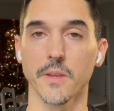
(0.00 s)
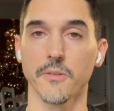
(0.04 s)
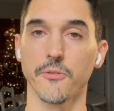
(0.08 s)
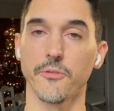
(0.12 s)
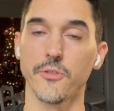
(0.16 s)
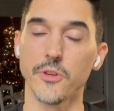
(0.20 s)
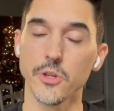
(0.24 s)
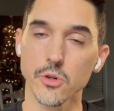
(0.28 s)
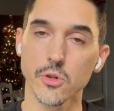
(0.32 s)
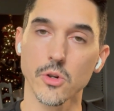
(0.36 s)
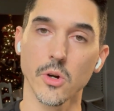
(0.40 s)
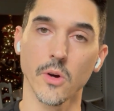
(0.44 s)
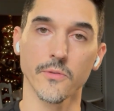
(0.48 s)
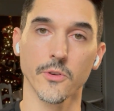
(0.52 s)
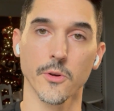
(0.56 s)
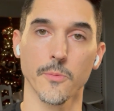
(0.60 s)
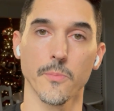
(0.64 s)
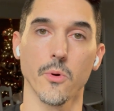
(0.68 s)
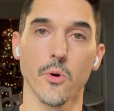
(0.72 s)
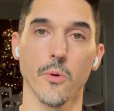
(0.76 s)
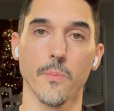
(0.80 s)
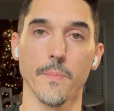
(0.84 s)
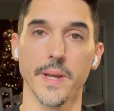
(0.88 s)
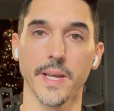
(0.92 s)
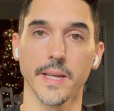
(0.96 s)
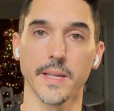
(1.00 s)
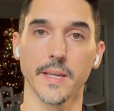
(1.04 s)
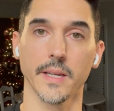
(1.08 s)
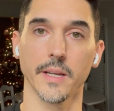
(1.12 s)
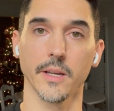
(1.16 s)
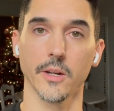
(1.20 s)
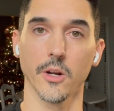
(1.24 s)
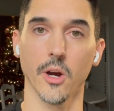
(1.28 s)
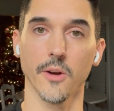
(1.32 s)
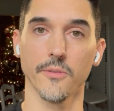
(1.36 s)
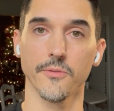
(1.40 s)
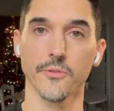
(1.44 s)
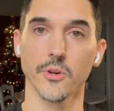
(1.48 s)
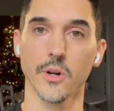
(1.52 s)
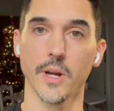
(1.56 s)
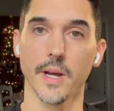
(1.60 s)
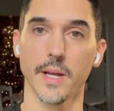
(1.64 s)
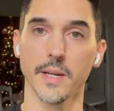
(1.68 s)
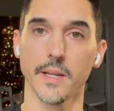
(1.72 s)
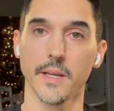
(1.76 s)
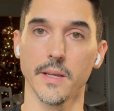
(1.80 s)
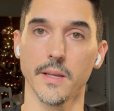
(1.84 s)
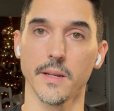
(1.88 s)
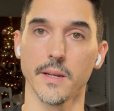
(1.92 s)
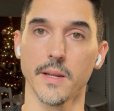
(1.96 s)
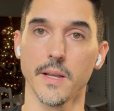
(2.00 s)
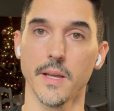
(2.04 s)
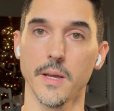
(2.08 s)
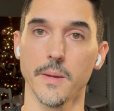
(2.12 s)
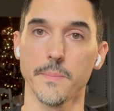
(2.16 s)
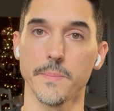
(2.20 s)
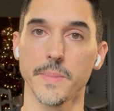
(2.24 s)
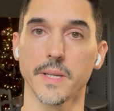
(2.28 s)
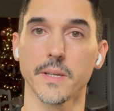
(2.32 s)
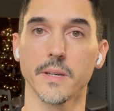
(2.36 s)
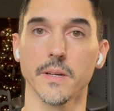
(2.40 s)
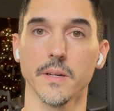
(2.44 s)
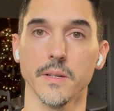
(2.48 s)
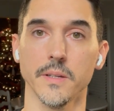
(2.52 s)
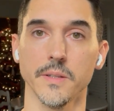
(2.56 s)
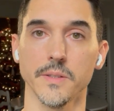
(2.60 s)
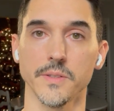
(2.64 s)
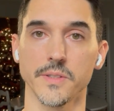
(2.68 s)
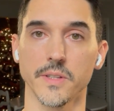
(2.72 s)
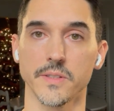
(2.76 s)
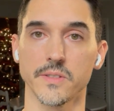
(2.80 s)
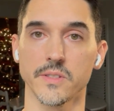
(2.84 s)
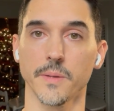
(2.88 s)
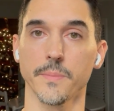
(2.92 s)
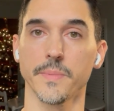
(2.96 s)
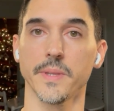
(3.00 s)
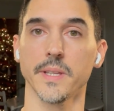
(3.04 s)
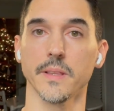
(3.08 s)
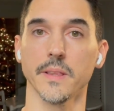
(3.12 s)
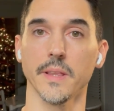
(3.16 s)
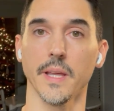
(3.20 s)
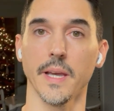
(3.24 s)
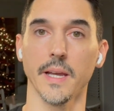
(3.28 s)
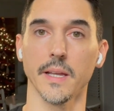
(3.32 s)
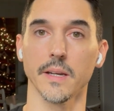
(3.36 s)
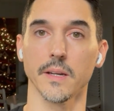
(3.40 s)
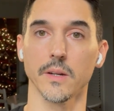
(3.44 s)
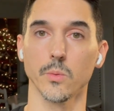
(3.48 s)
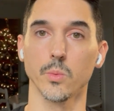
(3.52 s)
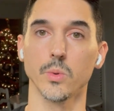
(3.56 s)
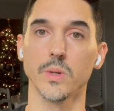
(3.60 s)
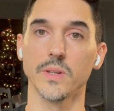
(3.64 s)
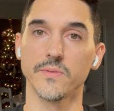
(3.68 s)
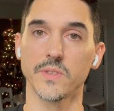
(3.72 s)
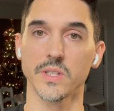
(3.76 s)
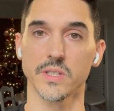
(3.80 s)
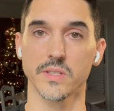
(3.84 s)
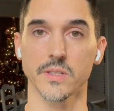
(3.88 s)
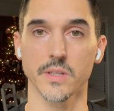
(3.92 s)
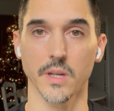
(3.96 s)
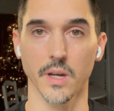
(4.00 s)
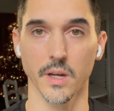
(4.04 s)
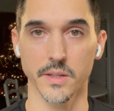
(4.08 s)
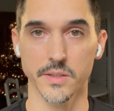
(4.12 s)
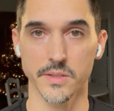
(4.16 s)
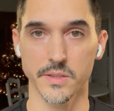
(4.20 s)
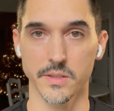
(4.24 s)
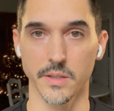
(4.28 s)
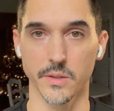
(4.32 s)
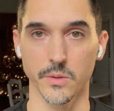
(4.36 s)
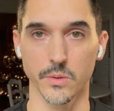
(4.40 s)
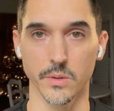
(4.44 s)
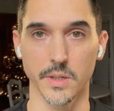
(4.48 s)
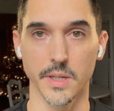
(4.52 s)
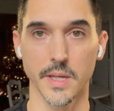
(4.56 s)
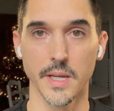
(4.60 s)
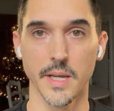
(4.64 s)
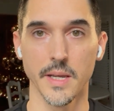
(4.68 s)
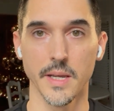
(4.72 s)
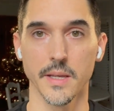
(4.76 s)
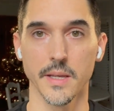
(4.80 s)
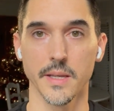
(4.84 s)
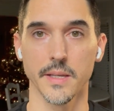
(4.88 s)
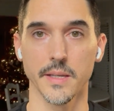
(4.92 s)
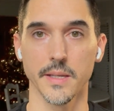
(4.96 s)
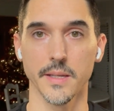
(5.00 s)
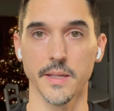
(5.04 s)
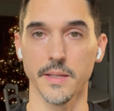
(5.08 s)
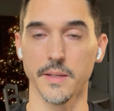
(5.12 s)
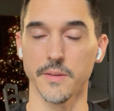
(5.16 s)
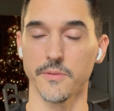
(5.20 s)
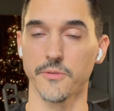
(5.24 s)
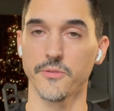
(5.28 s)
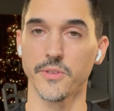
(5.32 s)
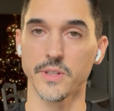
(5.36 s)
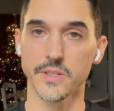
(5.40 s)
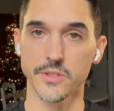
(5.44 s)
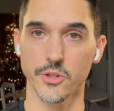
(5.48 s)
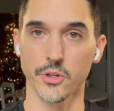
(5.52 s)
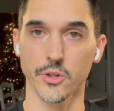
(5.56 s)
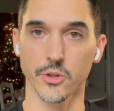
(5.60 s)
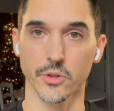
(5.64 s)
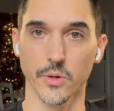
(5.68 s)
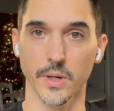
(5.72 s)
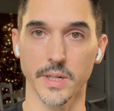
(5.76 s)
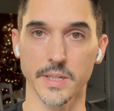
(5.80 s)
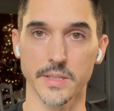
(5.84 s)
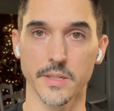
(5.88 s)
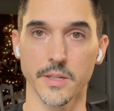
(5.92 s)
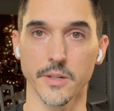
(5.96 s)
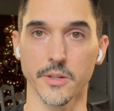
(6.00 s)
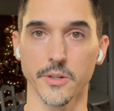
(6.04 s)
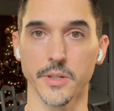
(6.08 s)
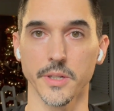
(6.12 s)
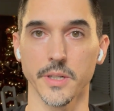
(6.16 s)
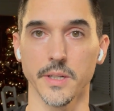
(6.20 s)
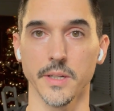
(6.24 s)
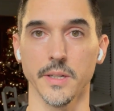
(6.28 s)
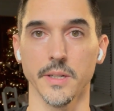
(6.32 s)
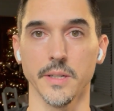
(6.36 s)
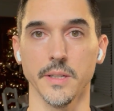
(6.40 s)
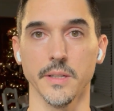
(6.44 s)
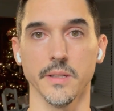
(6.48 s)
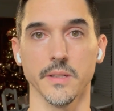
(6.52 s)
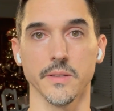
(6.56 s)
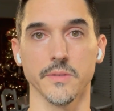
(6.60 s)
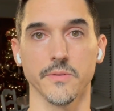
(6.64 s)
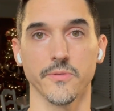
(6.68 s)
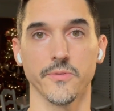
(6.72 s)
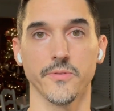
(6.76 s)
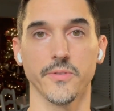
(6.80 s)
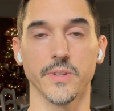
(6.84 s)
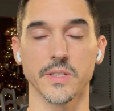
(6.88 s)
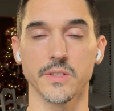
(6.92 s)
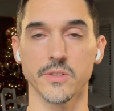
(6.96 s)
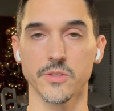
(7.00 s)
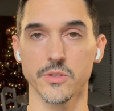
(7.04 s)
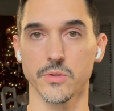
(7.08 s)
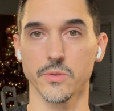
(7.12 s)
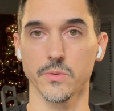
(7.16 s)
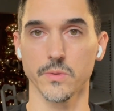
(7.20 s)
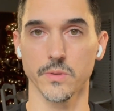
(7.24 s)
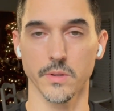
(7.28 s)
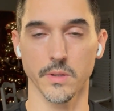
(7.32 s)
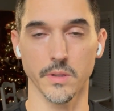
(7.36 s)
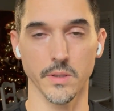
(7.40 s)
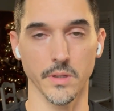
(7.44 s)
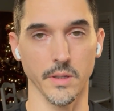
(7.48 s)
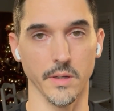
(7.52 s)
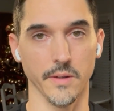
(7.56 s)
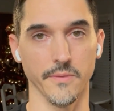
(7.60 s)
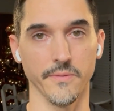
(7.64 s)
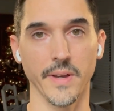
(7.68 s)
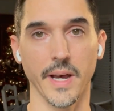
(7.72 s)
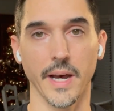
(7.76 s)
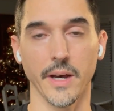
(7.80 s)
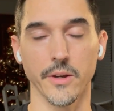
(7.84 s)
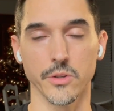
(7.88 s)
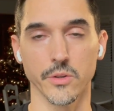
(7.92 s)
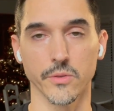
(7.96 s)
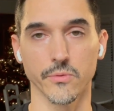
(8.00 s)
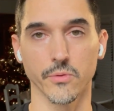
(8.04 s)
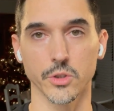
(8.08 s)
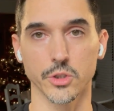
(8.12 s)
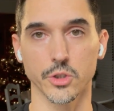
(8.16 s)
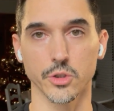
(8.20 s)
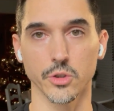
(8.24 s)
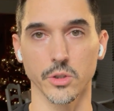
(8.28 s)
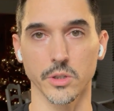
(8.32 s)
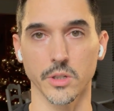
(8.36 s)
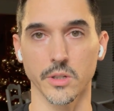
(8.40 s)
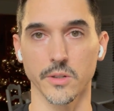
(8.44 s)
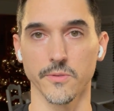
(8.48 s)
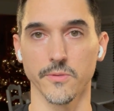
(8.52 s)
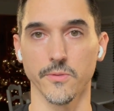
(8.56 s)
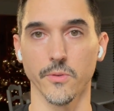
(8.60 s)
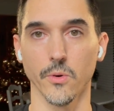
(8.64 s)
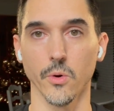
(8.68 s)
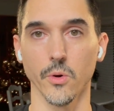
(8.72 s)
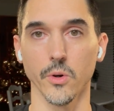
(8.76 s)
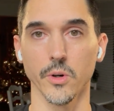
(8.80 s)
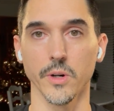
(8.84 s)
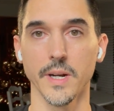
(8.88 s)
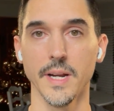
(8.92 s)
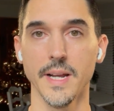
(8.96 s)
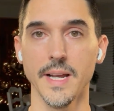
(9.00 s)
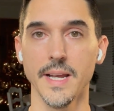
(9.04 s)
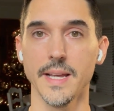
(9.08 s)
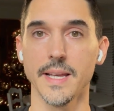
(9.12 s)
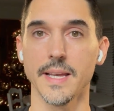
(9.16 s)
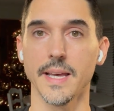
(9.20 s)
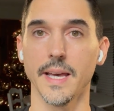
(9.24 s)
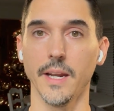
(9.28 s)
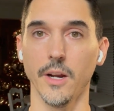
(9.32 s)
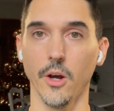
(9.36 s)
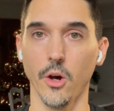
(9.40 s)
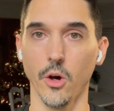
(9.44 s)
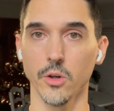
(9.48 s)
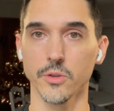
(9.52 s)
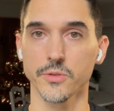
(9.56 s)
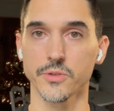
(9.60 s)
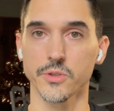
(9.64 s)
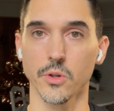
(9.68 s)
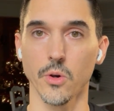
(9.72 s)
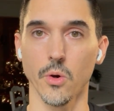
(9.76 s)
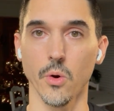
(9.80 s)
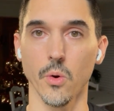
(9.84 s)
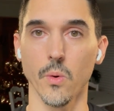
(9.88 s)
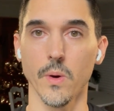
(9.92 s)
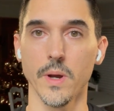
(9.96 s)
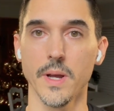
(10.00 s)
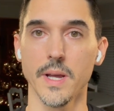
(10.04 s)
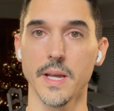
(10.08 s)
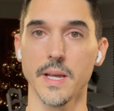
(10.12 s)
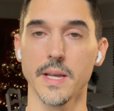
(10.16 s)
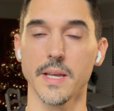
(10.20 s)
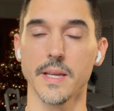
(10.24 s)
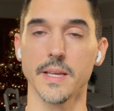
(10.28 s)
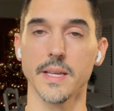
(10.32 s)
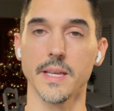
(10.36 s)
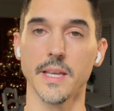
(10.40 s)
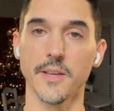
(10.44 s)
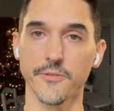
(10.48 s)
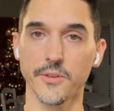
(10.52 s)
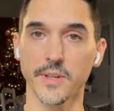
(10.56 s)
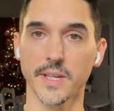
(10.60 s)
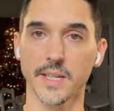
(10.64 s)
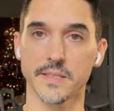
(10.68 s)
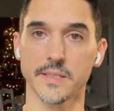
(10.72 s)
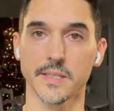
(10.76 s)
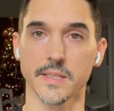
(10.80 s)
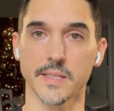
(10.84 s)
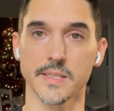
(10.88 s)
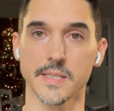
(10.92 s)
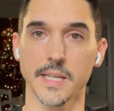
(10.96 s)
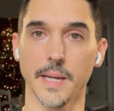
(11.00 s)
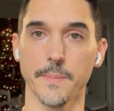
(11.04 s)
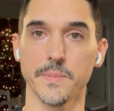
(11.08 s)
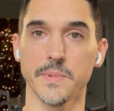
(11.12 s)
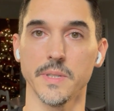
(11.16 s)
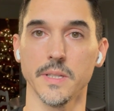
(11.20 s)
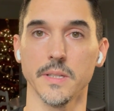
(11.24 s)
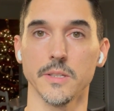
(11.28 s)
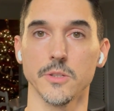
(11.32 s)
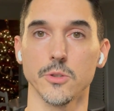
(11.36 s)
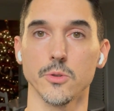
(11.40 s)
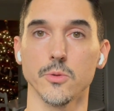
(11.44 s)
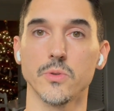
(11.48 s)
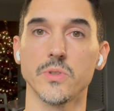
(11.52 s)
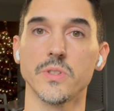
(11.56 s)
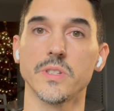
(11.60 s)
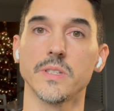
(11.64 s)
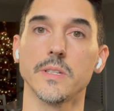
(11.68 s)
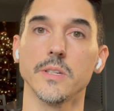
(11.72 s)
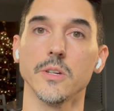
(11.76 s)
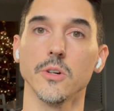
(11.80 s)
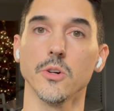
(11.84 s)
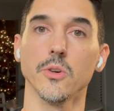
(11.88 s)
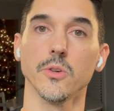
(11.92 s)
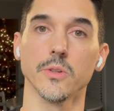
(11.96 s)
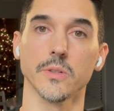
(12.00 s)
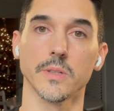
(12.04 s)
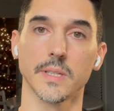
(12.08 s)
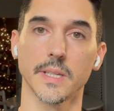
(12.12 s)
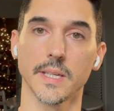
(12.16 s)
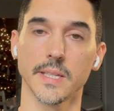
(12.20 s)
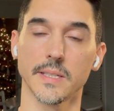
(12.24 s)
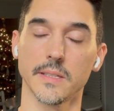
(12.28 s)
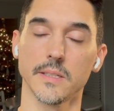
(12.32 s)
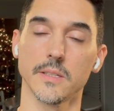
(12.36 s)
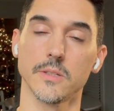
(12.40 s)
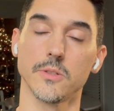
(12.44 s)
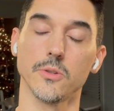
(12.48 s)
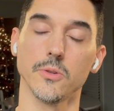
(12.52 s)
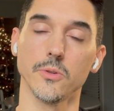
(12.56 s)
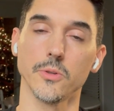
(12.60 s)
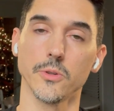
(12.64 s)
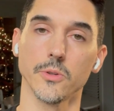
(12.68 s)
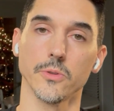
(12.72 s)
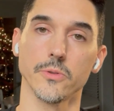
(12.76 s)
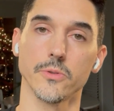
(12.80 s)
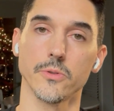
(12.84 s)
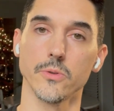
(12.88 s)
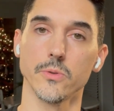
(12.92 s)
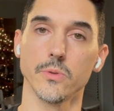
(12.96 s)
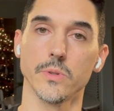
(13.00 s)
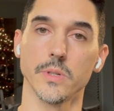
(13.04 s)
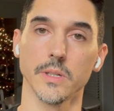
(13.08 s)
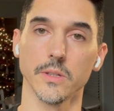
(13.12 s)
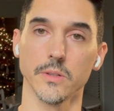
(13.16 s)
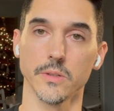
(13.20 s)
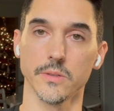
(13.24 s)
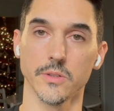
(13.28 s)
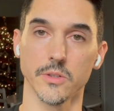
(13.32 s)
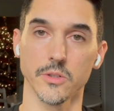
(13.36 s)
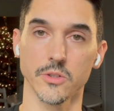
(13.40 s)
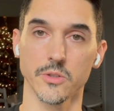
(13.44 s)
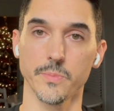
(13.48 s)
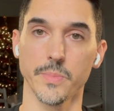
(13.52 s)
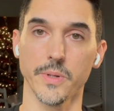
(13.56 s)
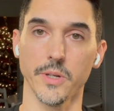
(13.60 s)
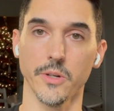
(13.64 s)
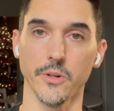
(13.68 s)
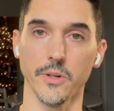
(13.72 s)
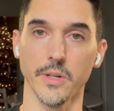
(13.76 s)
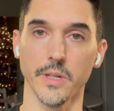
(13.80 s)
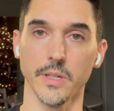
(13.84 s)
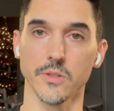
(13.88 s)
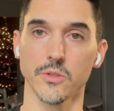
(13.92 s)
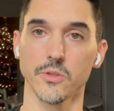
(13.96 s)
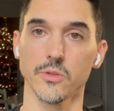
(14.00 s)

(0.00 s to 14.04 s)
feel comfortable making an offer on it because it's something that we've discussed and it fits your criteria, it fits the value of what you're looking for, and also if it gets accepted, you still get to do your due diligence period.